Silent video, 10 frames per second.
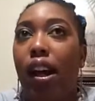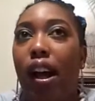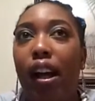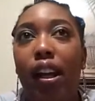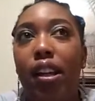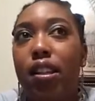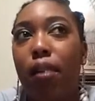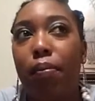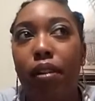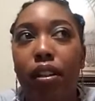I can't sit
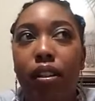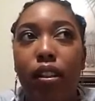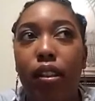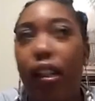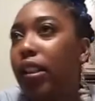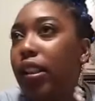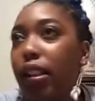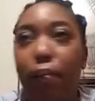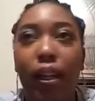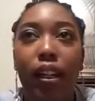up here and just
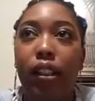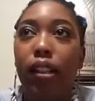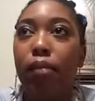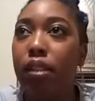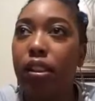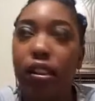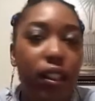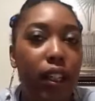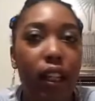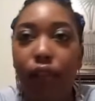expect them just
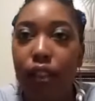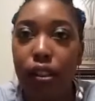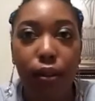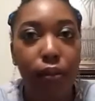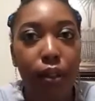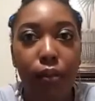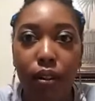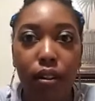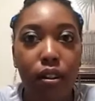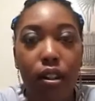to give us what we
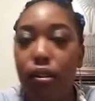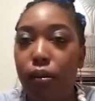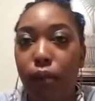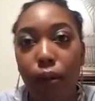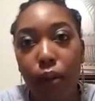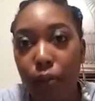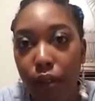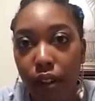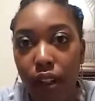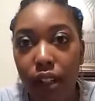want or do what we
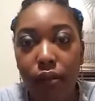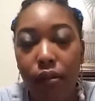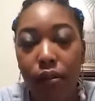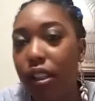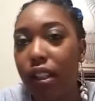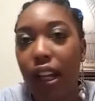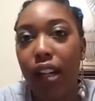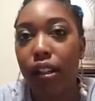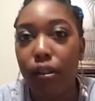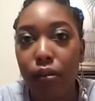want. We just got to
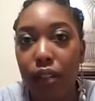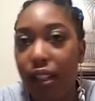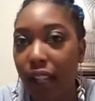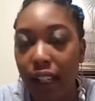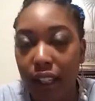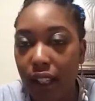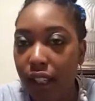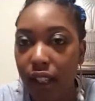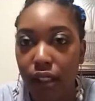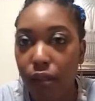do it and take it
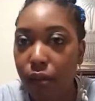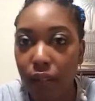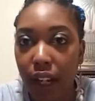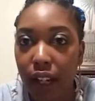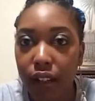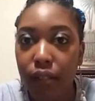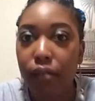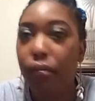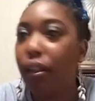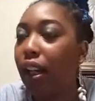and do what we got to
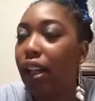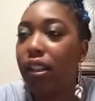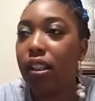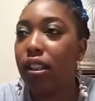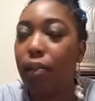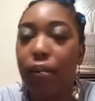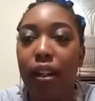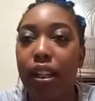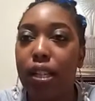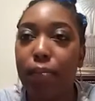do. We can't just sit up here
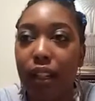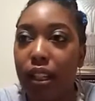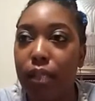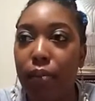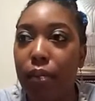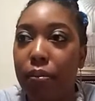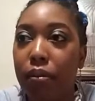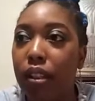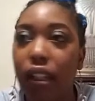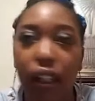and expect these people
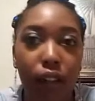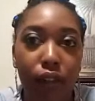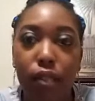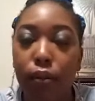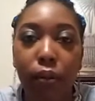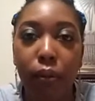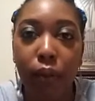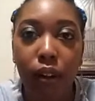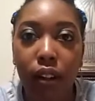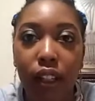to give us what we
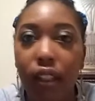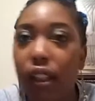want